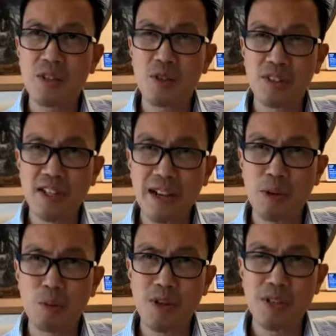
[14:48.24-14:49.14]
you think how
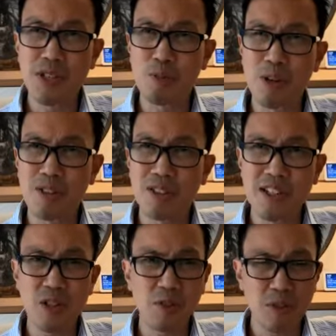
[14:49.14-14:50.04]
it works is what does
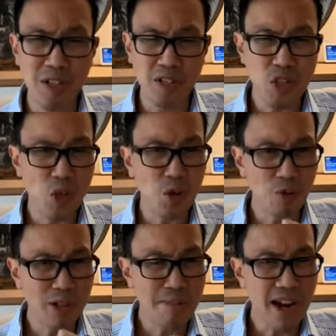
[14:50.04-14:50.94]
it show
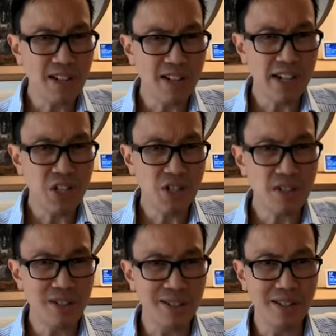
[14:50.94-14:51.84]
remyelination?
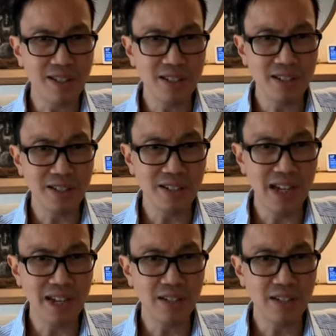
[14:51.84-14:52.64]
Is that